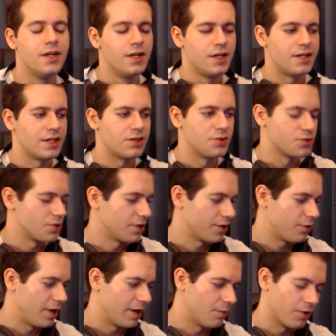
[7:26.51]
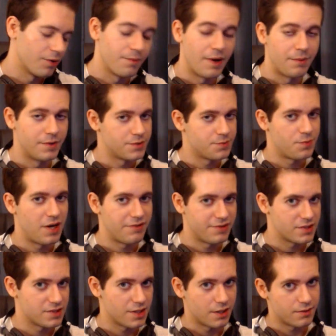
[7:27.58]
I think those are incredible. Remember, it's
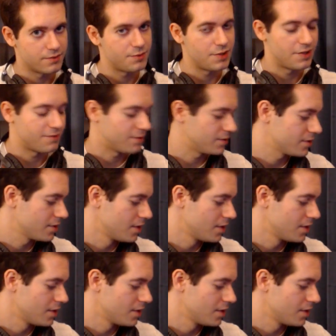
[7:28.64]
preference though, preference.